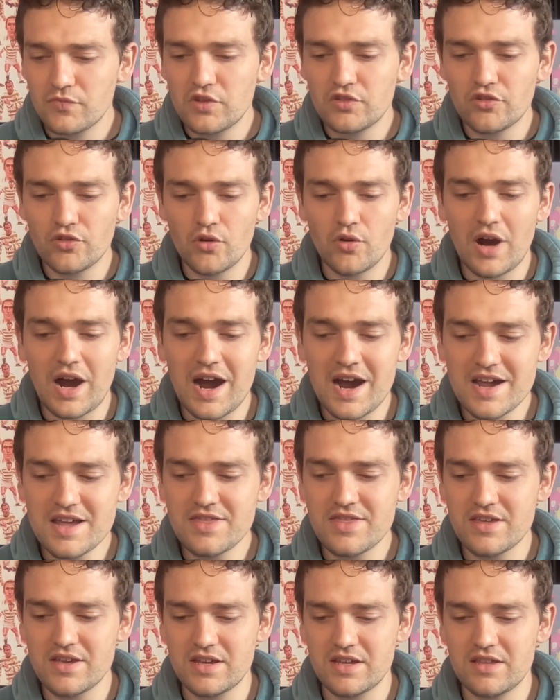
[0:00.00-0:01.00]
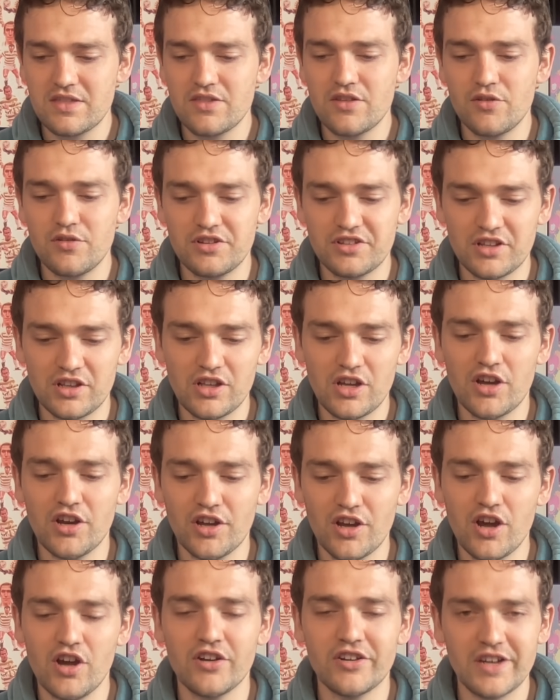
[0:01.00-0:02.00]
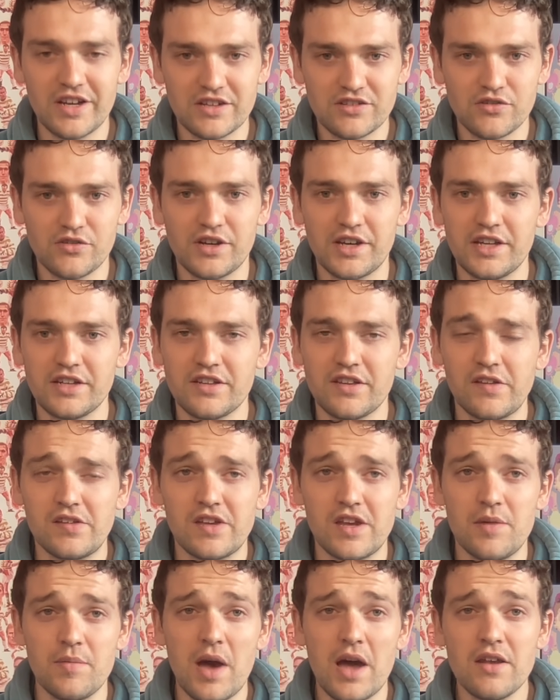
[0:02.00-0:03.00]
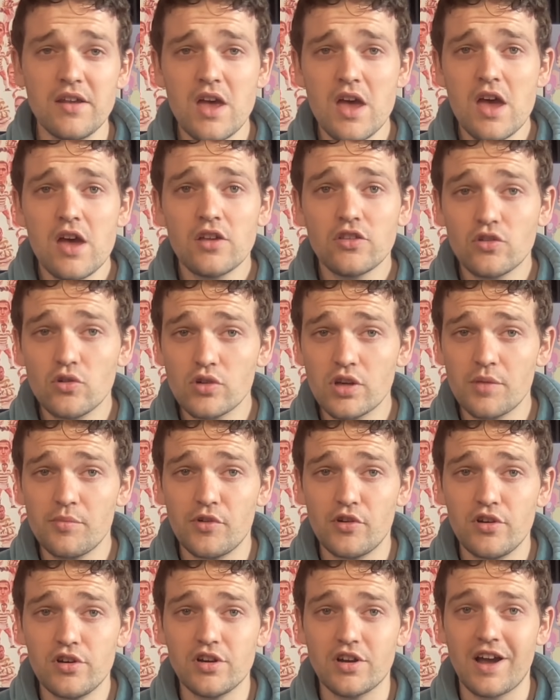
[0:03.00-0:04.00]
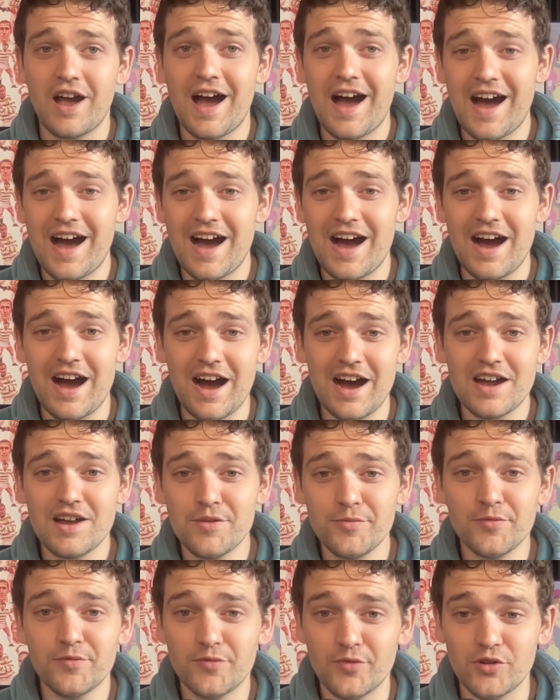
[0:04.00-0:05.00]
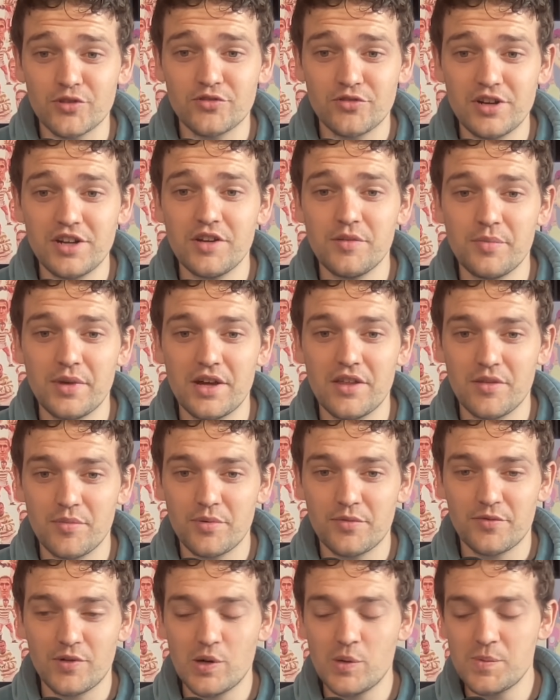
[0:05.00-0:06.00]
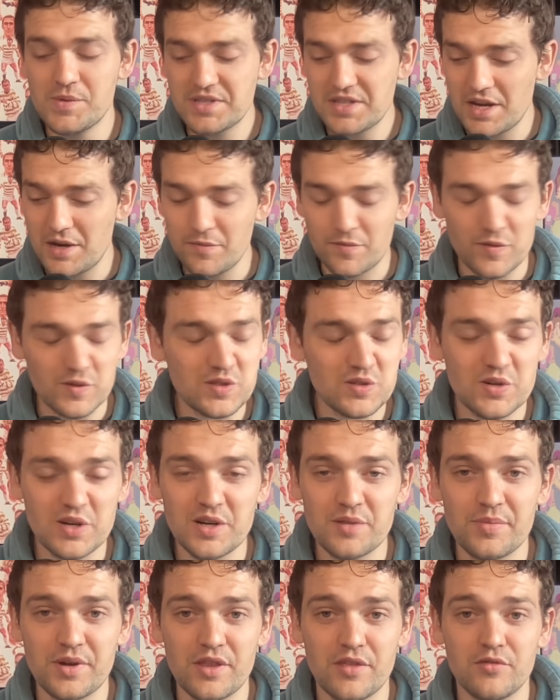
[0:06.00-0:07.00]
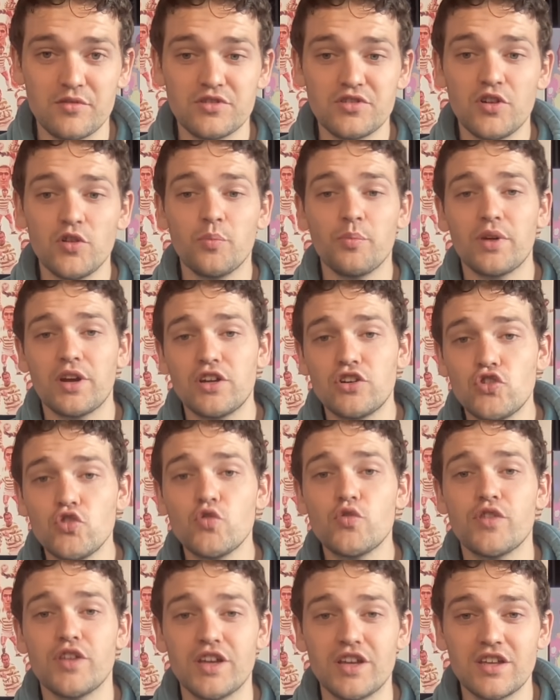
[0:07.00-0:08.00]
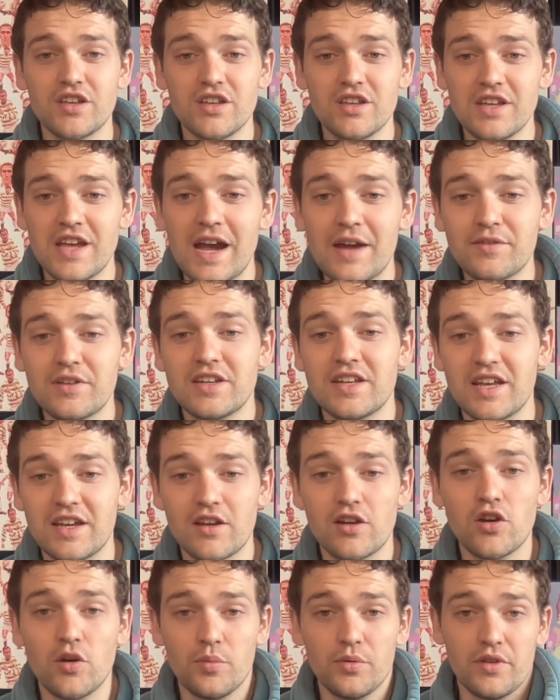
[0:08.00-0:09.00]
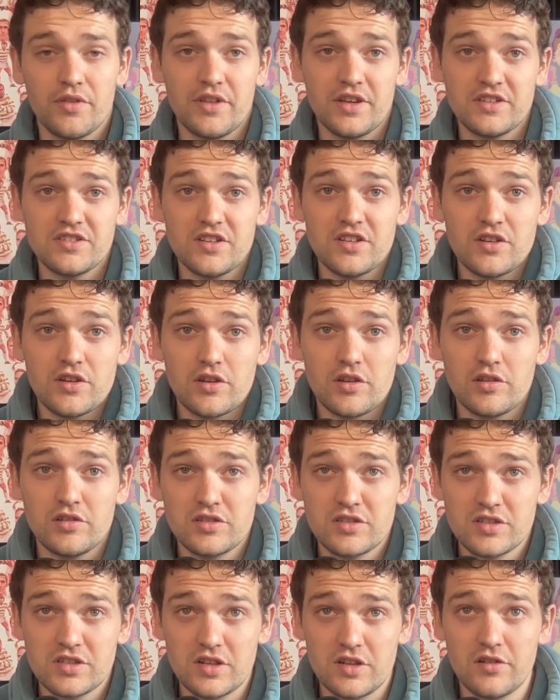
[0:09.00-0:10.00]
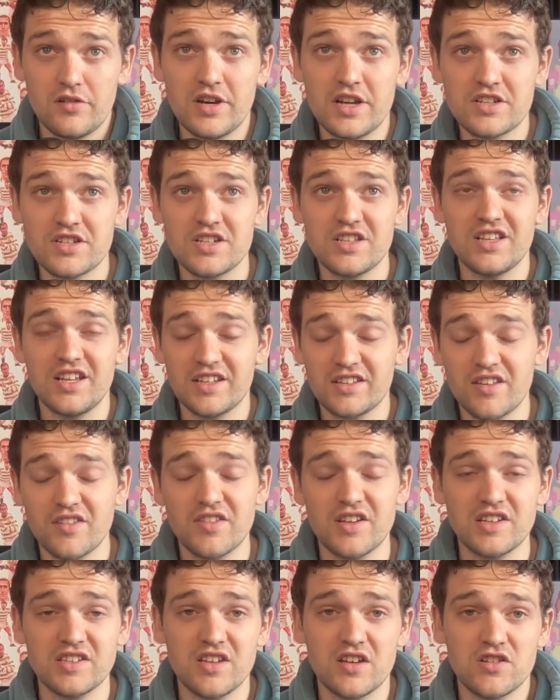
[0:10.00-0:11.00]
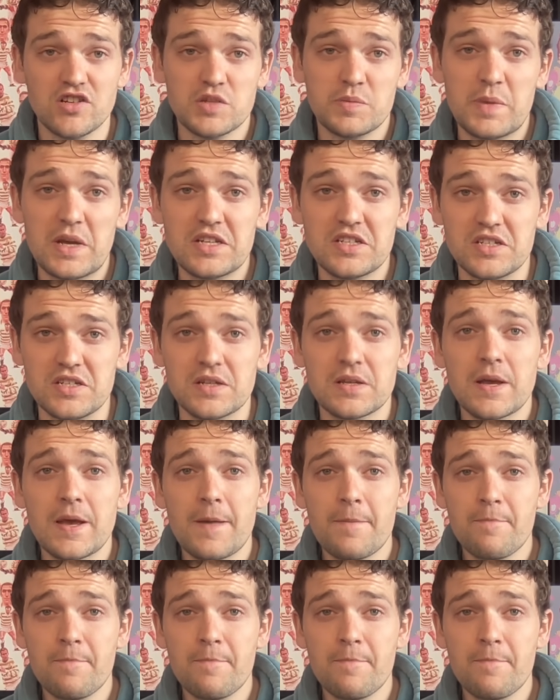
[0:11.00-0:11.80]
So I think there is a lot of context going into this game. And don't get me wrong, I am frustrated by the performance. I'm frustrated by the result. But I do think you have to take a couple of things into consideration, like the things I just mentioned.